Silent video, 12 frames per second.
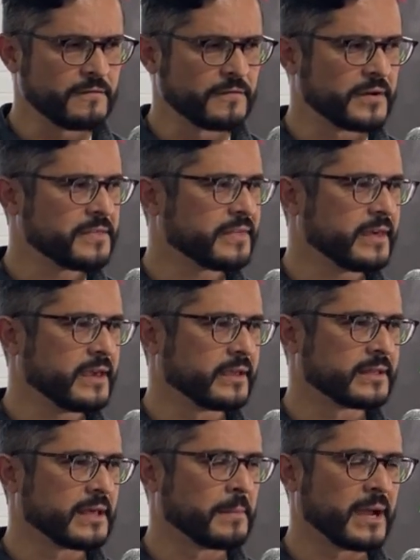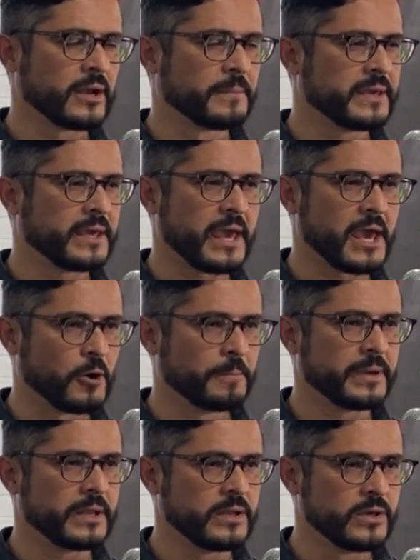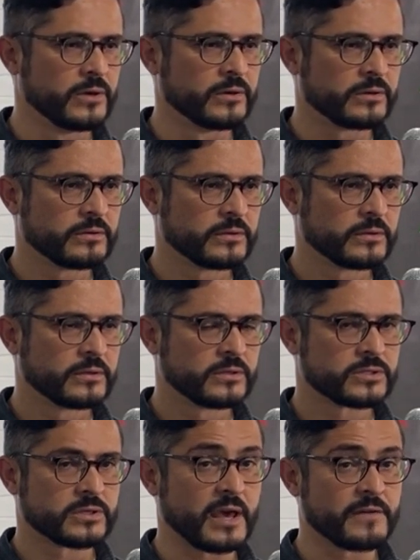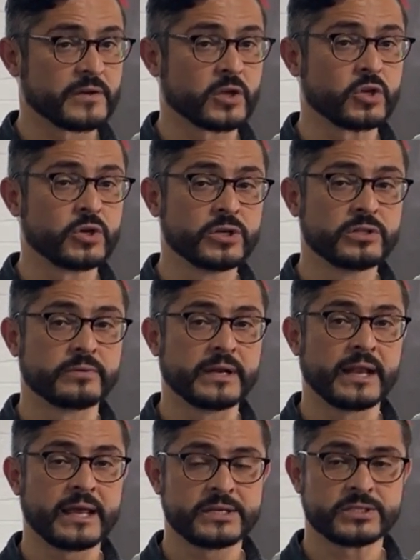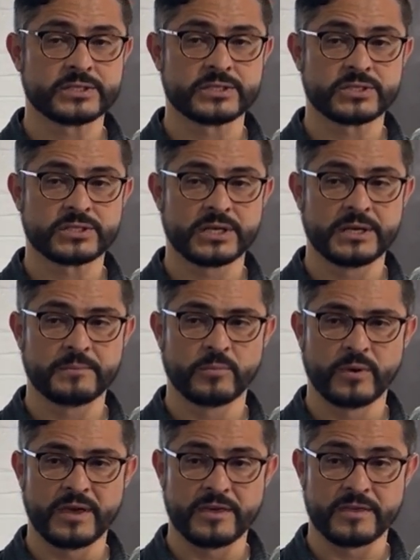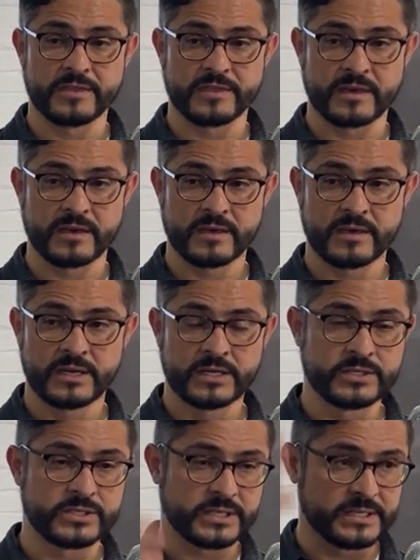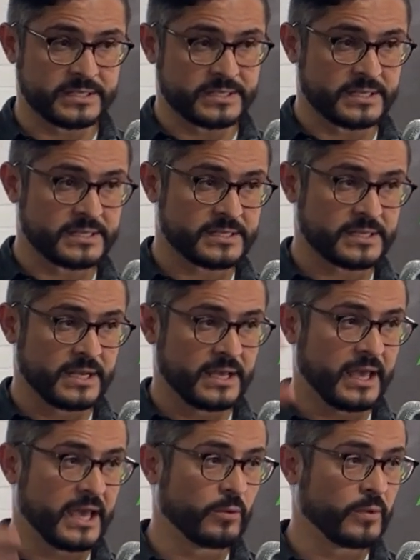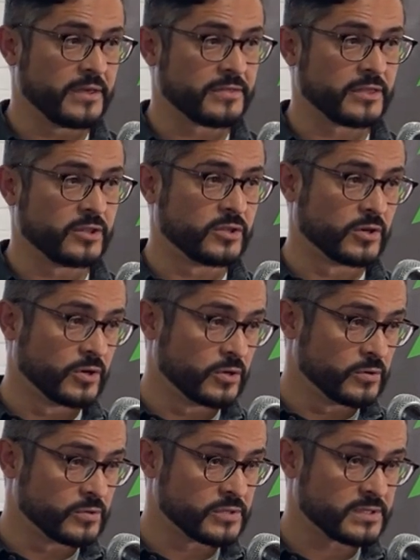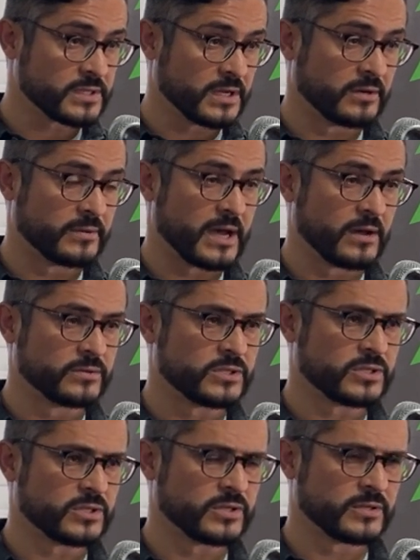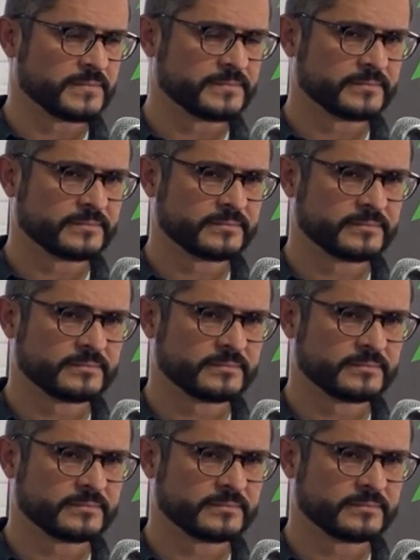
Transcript: everything that might not be helping you to have a good relationship with Jesus and with those around you.